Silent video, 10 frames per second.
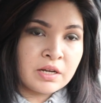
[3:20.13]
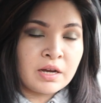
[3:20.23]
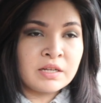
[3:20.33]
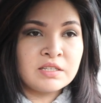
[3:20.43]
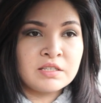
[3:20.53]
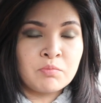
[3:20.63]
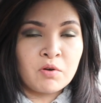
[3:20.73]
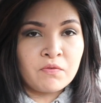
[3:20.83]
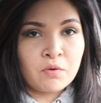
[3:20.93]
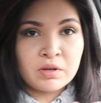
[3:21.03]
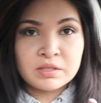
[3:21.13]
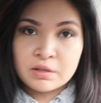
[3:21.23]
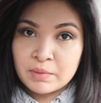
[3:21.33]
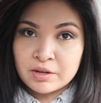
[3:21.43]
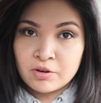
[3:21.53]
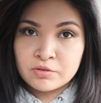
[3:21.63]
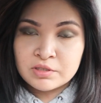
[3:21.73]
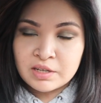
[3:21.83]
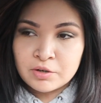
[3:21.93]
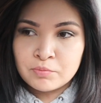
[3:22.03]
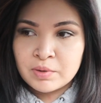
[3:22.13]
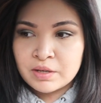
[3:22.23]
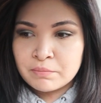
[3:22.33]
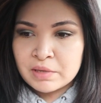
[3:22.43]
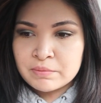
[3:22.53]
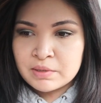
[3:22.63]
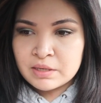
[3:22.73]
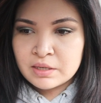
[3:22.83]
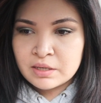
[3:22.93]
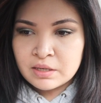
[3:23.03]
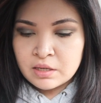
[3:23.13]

I just more focus on my girls now, but maybe